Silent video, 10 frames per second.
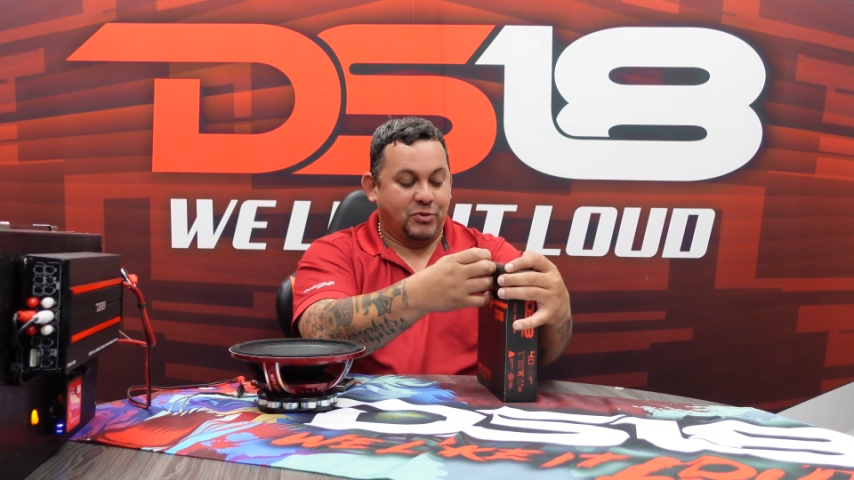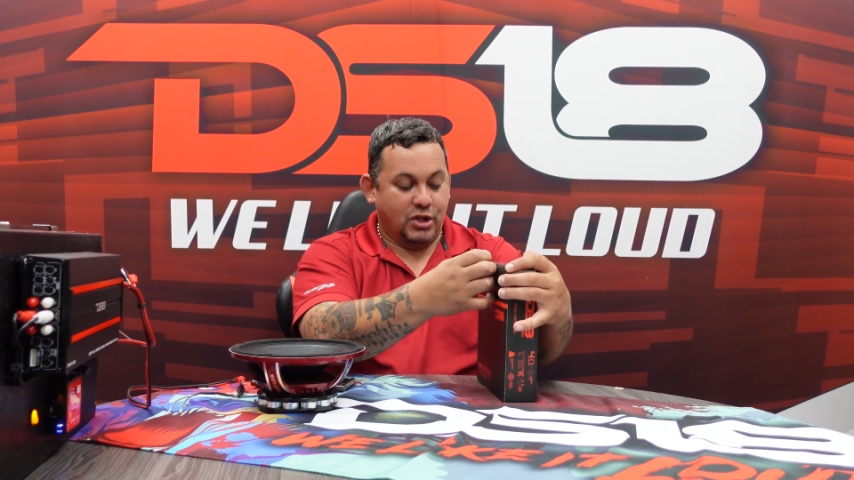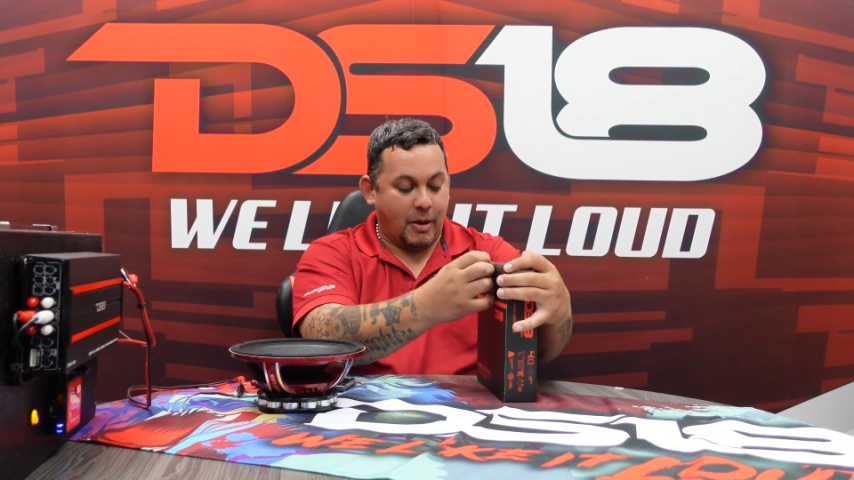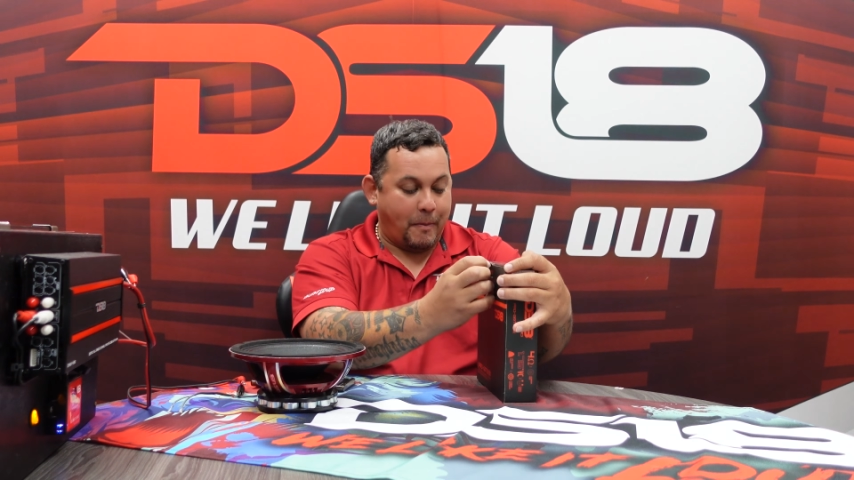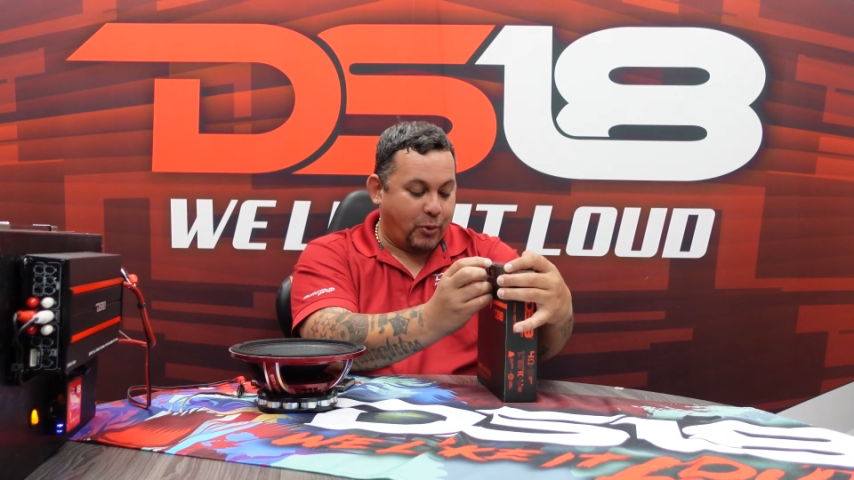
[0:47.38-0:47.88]

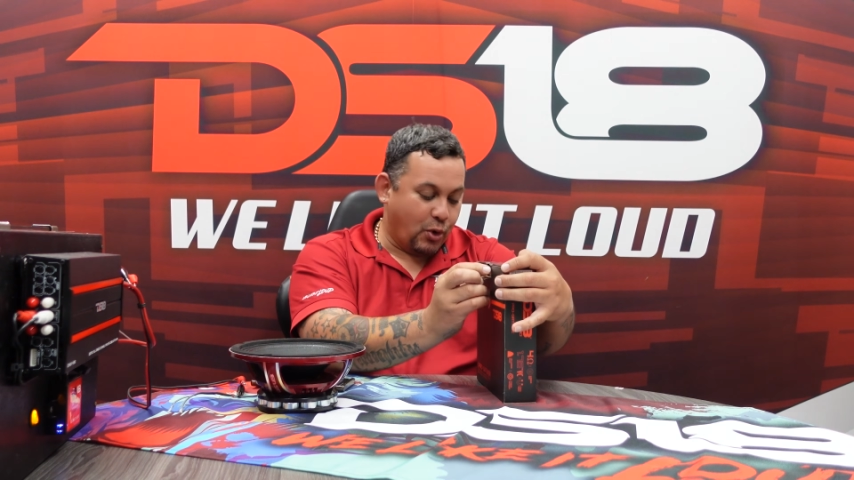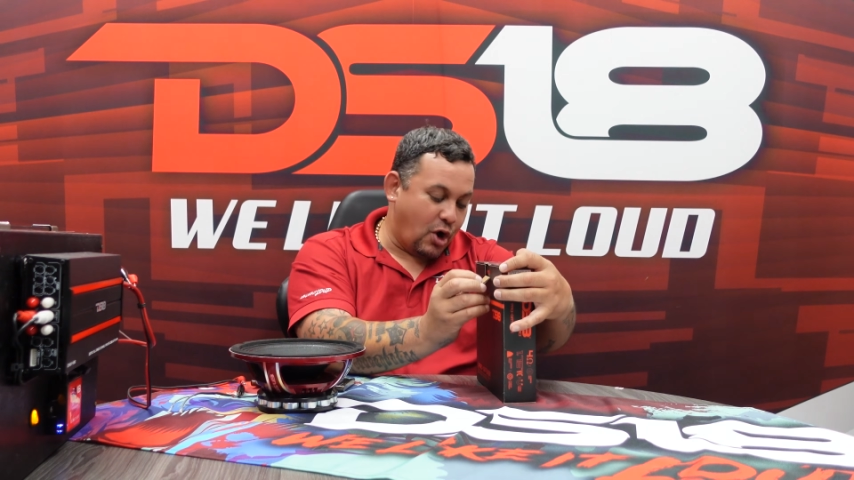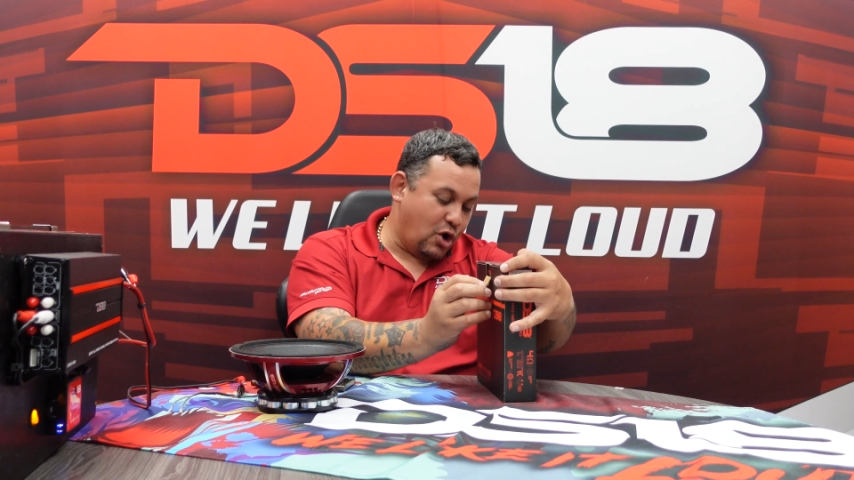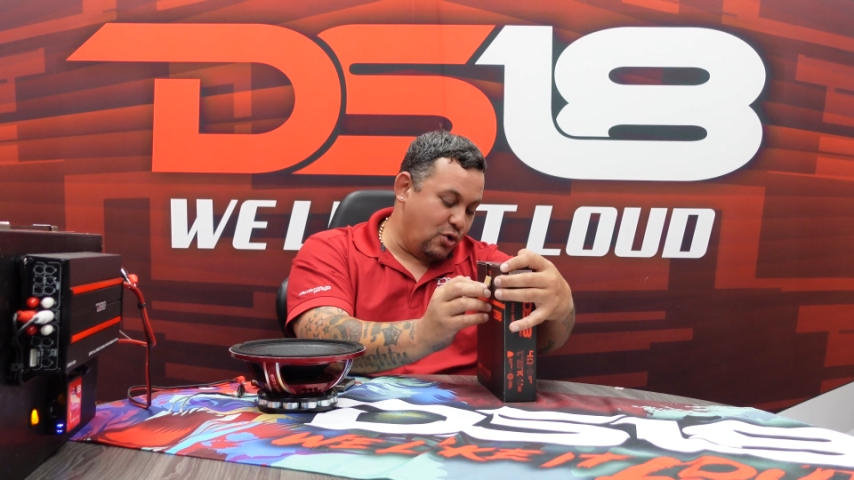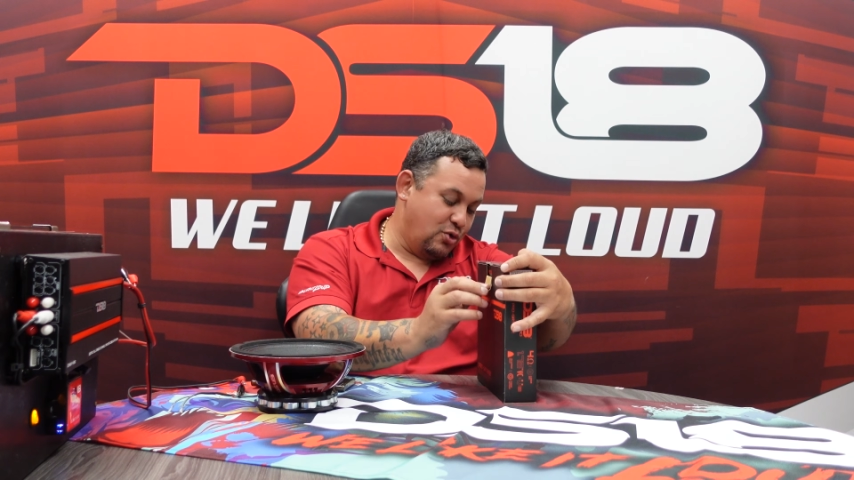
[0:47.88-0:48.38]
The
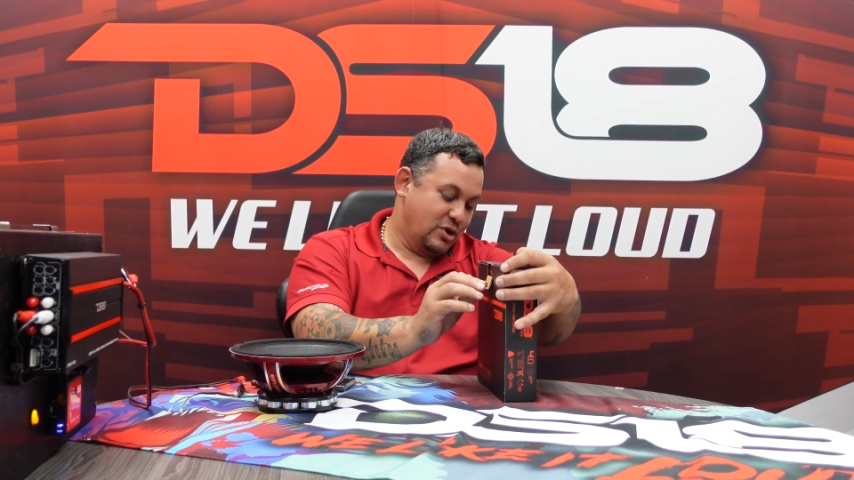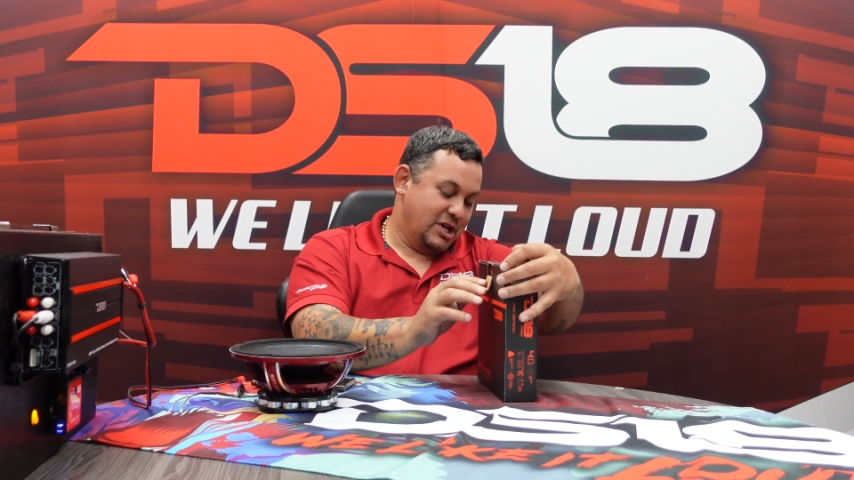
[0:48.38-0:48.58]
Pro